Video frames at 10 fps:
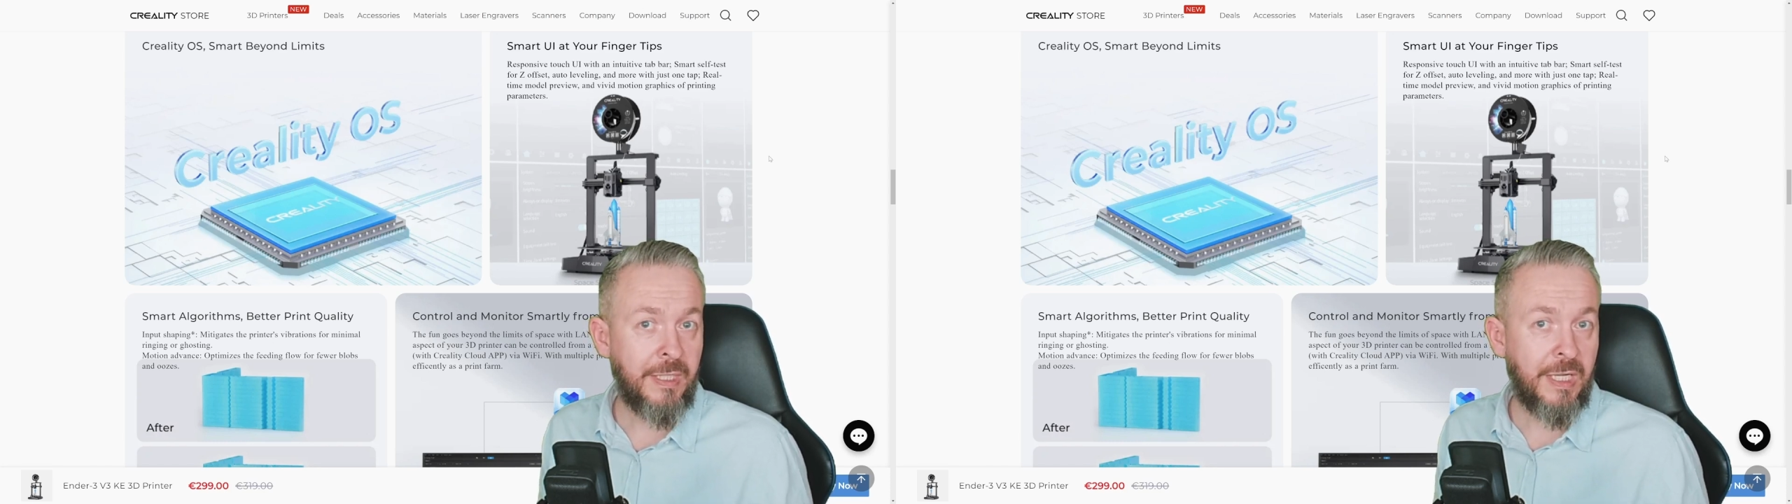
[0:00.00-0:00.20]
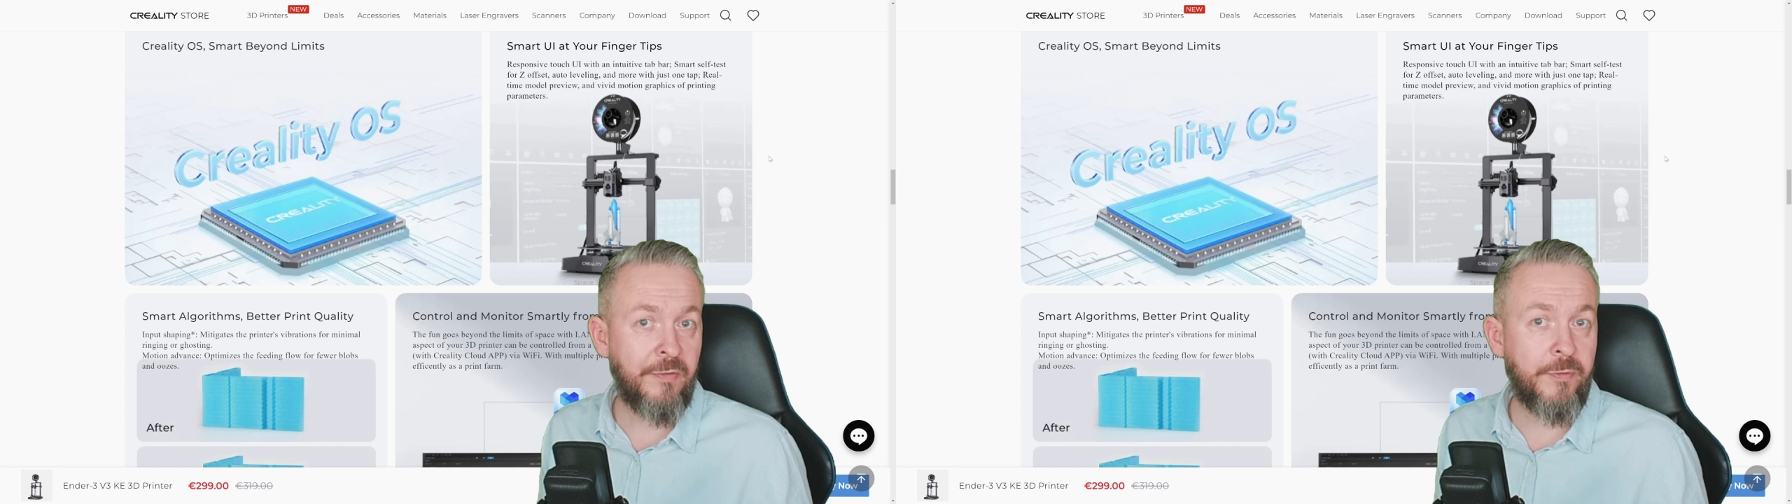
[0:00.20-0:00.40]

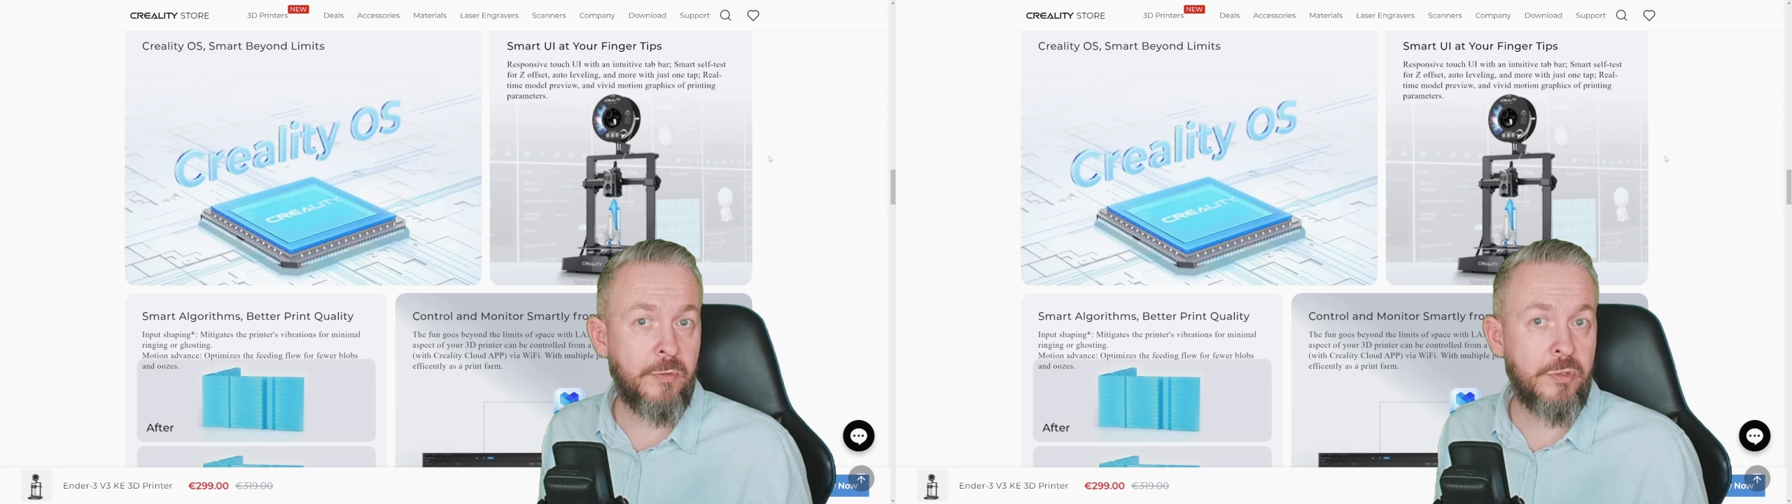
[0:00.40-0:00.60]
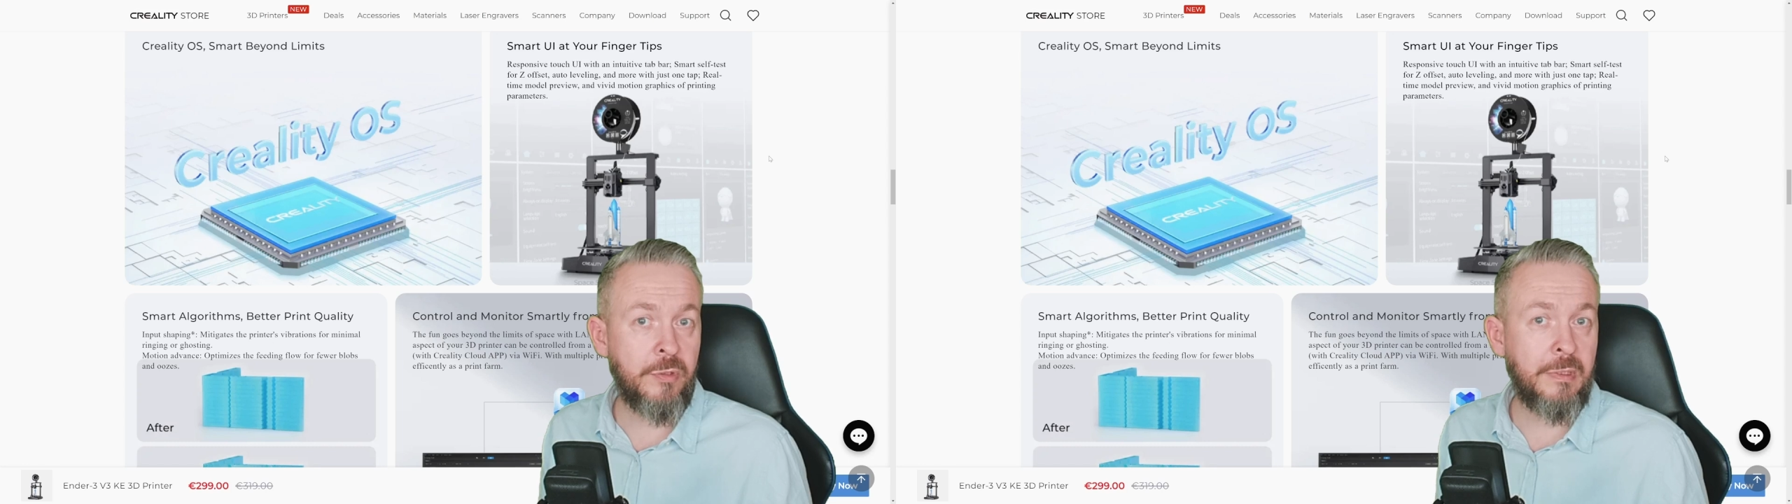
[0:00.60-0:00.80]

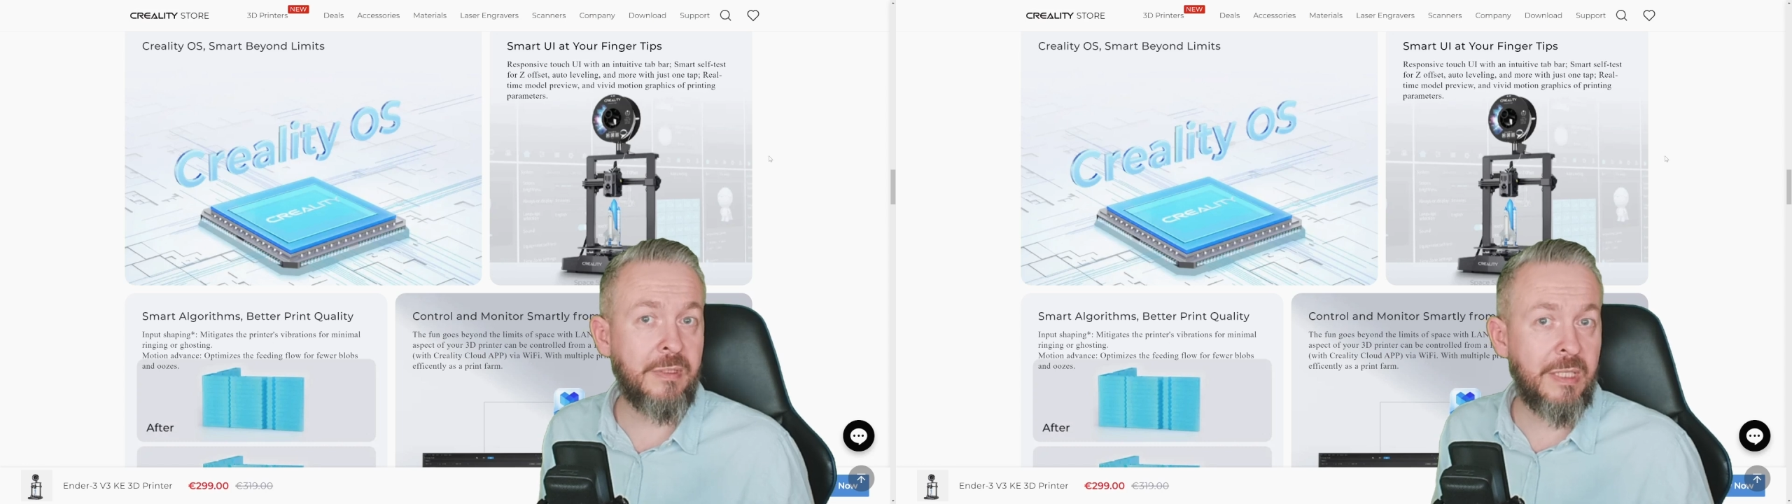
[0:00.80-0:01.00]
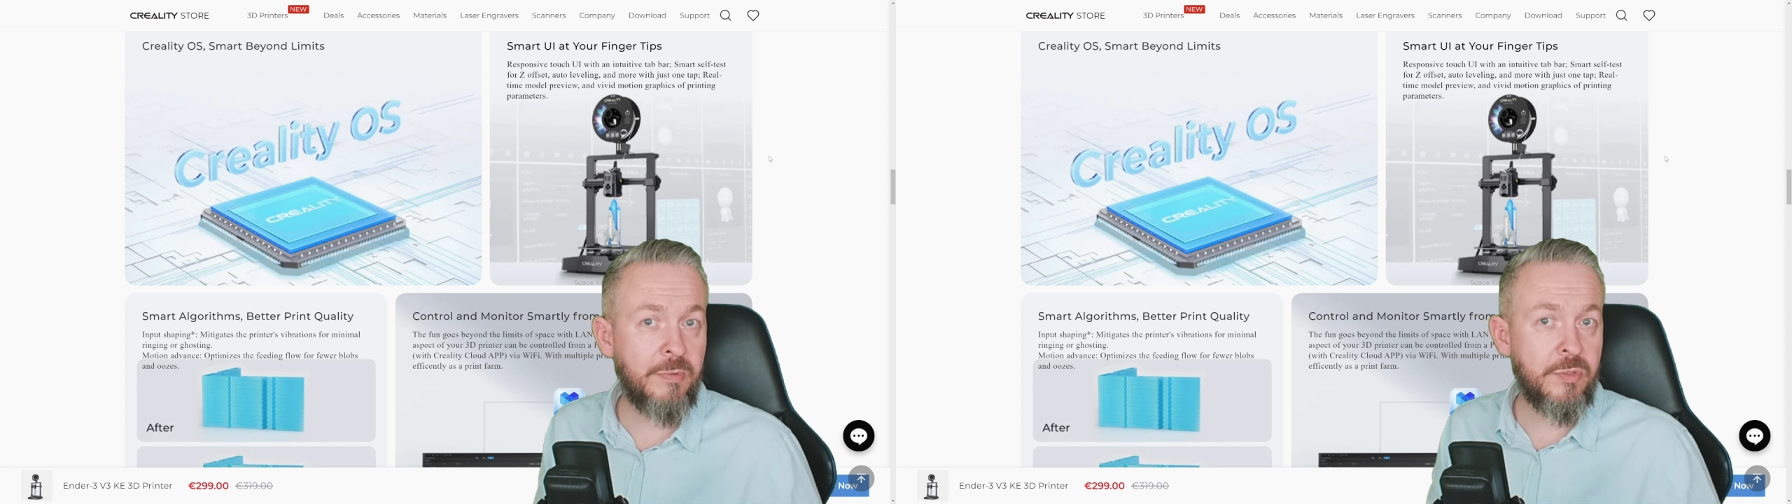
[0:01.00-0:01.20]
unfortunately
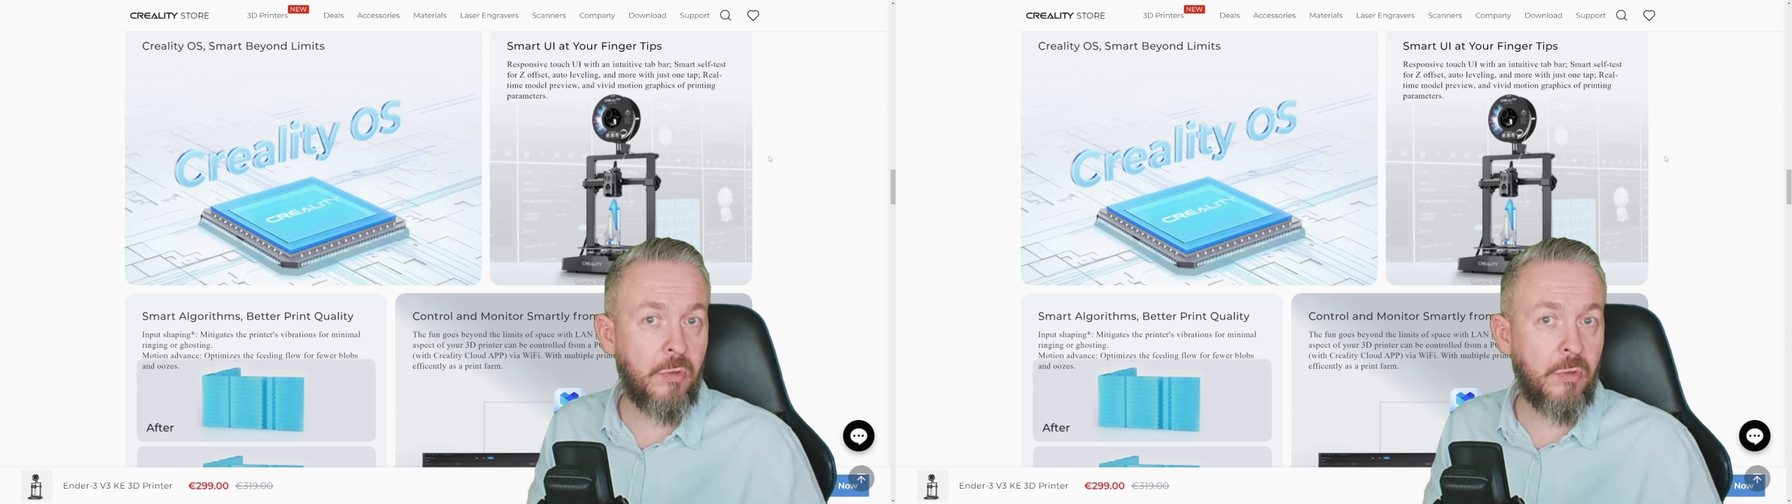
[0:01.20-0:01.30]
there was